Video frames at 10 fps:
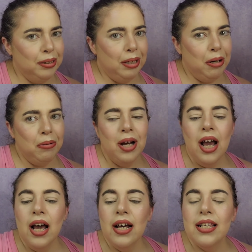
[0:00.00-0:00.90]
Hello.
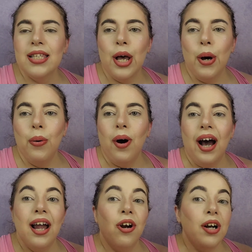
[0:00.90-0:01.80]
So
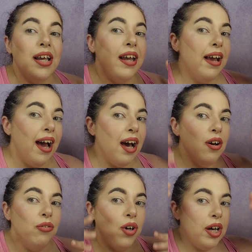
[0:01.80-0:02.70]
I already
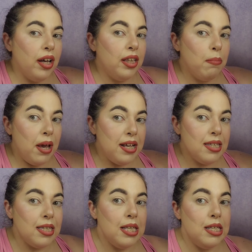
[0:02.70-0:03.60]
have uh, the
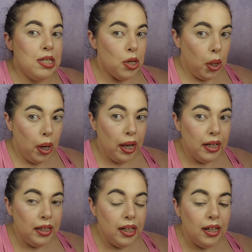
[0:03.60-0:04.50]
base done.